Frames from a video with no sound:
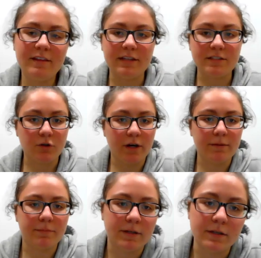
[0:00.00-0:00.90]
I think that's
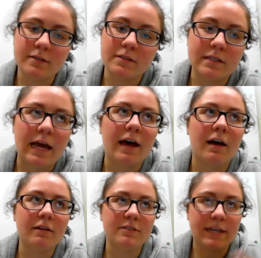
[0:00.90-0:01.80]
great because
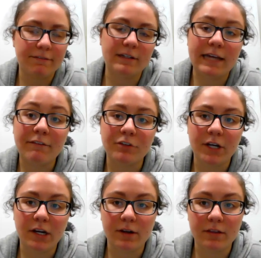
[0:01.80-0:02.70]
definitely after
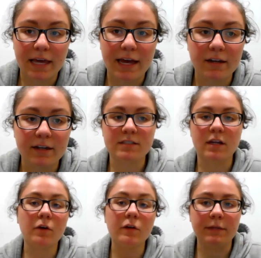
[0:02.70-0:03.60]
hearing that it's
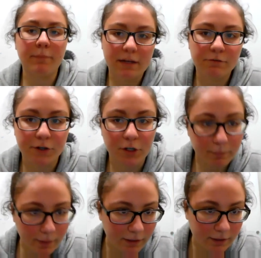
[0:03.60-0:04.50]
not only a bang for your
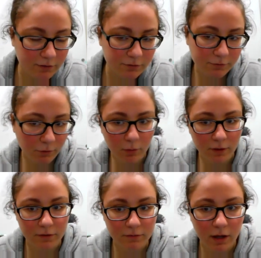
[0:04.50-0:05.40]
buck
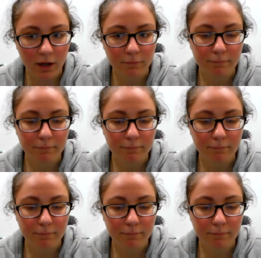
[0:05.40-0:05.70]
for uh,